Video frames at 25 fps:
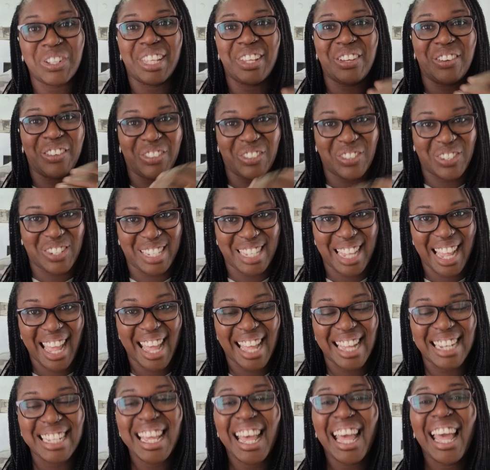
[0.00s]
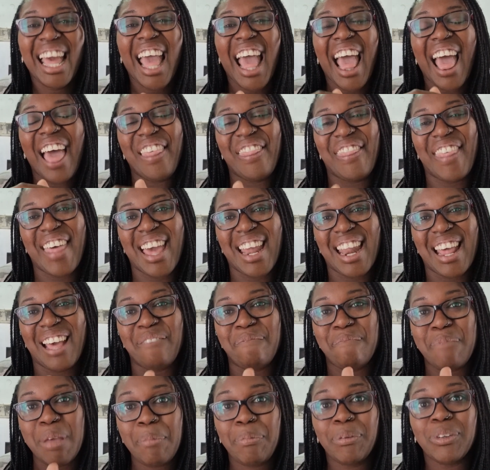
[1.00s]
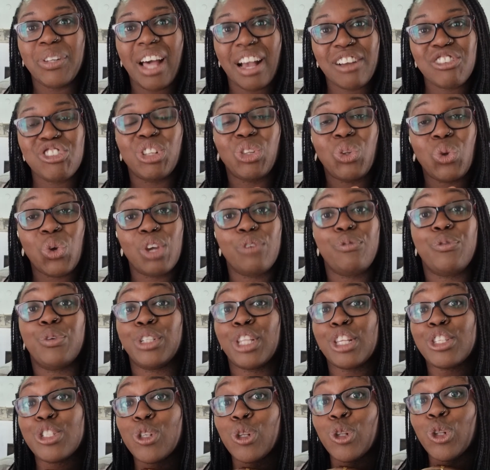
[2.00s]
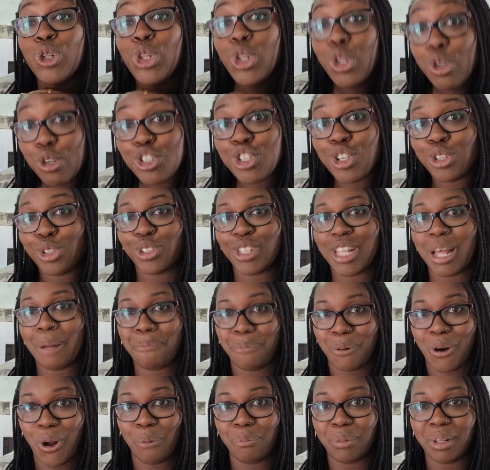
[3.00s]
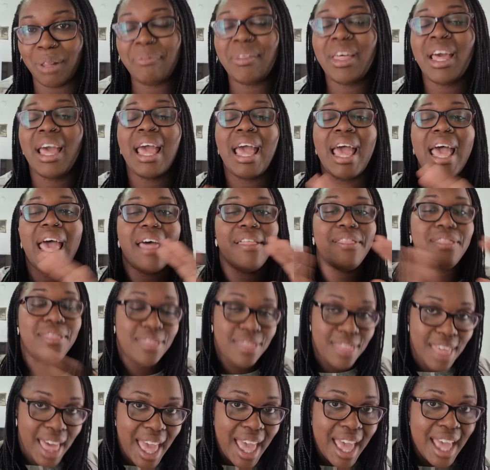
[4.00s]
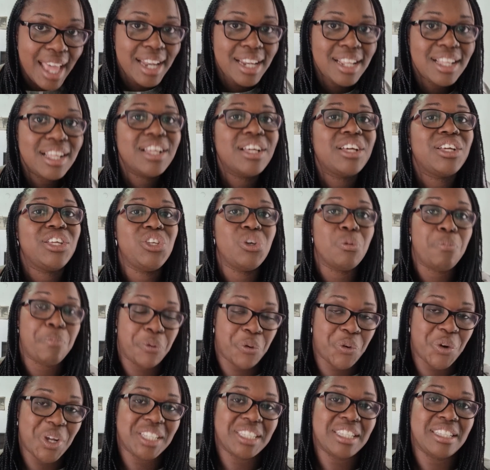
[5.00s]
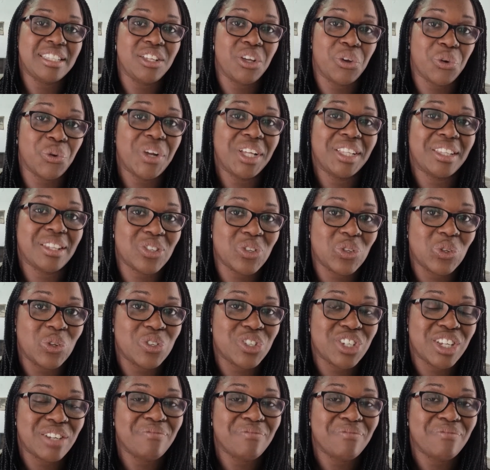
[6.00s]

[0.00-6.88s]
understand that people are actually looking for the solution to that problem, and then you create the solution.